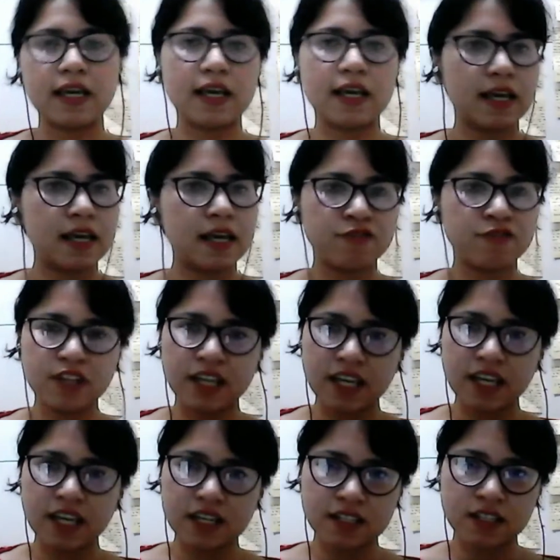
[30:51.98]
if the
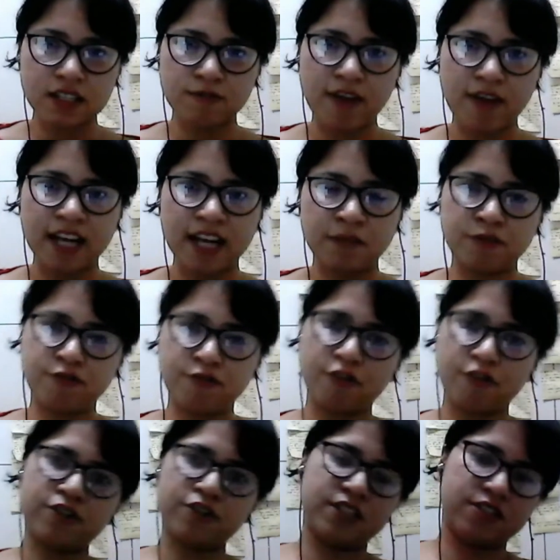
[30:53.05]
case is filed
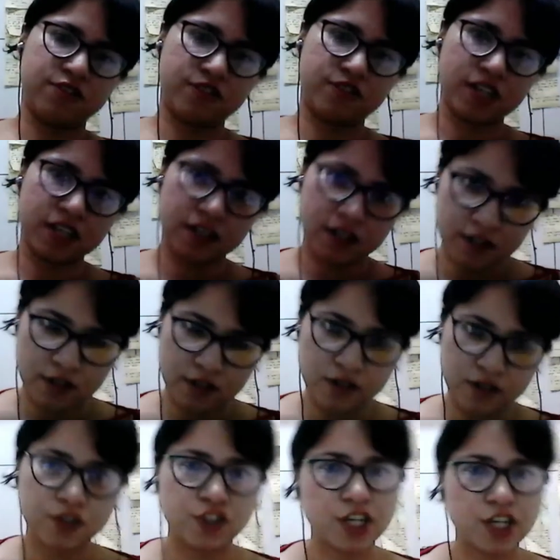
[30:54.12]
before district
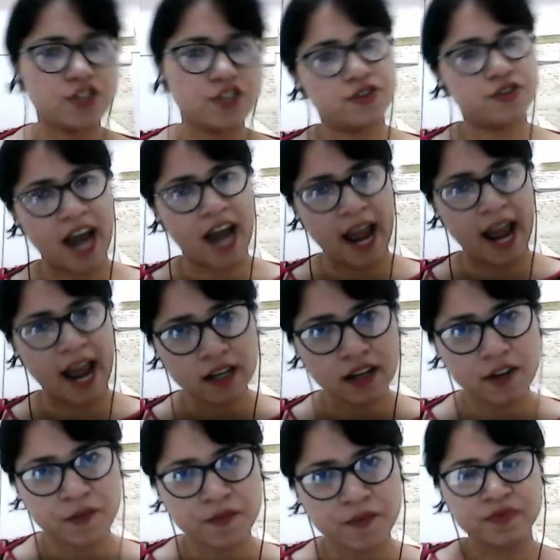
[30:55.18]
judge rank,
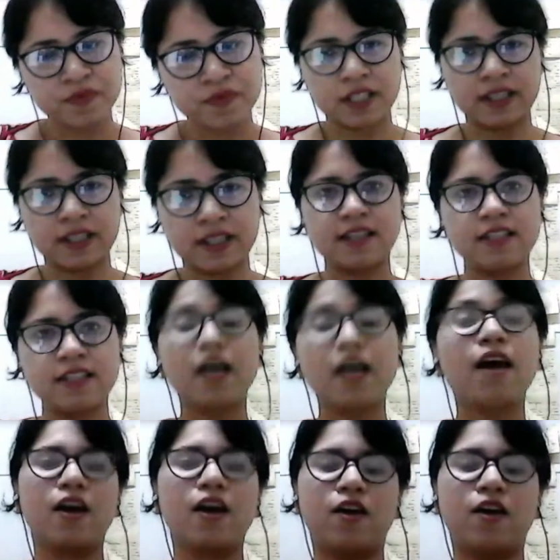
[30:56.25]
that is
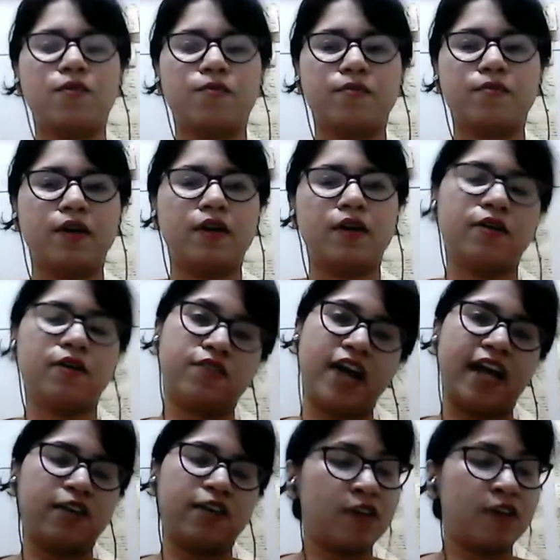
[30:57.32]

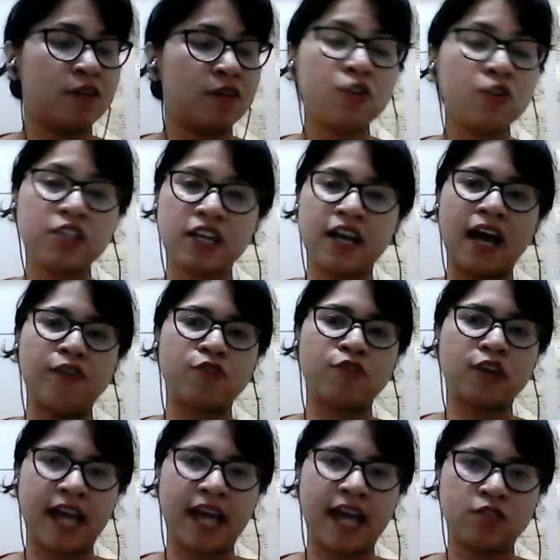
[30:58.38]
right. One more thing I would
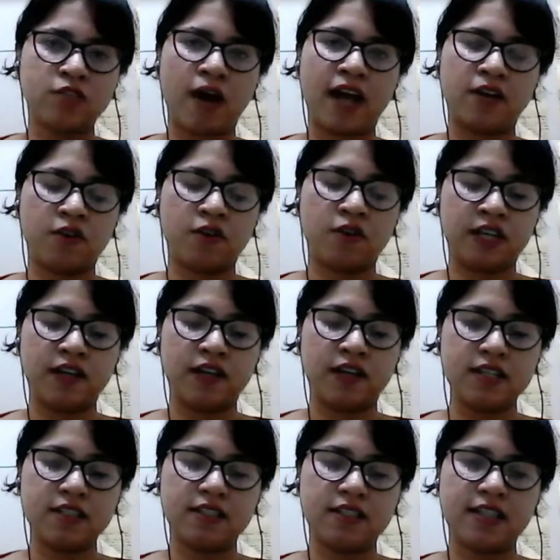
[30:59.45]
like to add on here
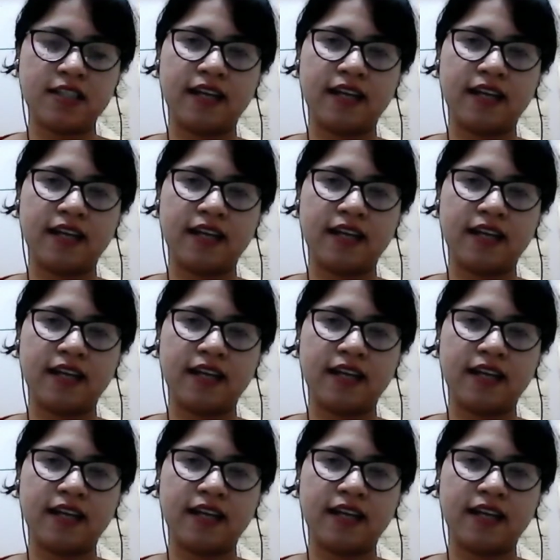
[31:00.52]
is that